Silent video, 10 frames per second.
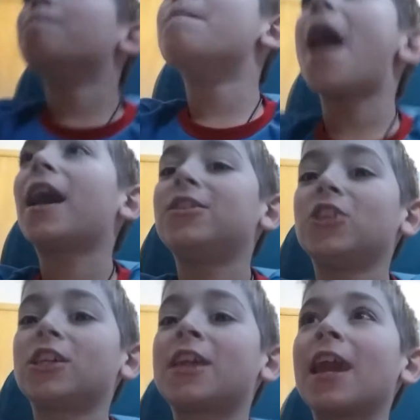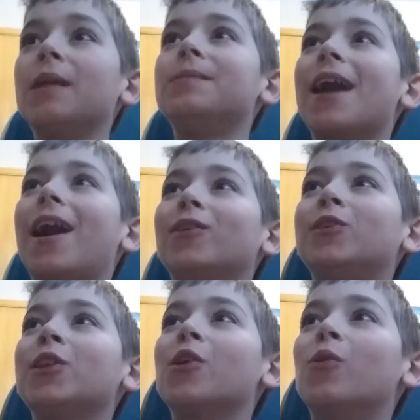magic came
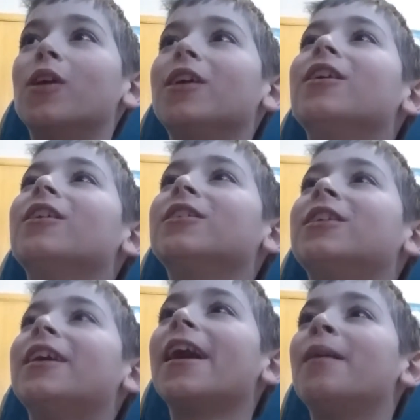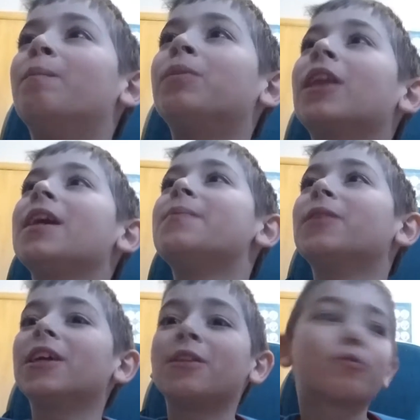down to the world and
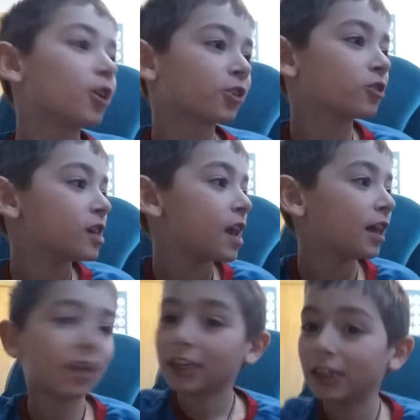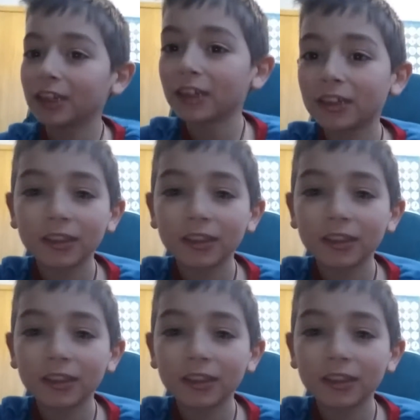Blades were created.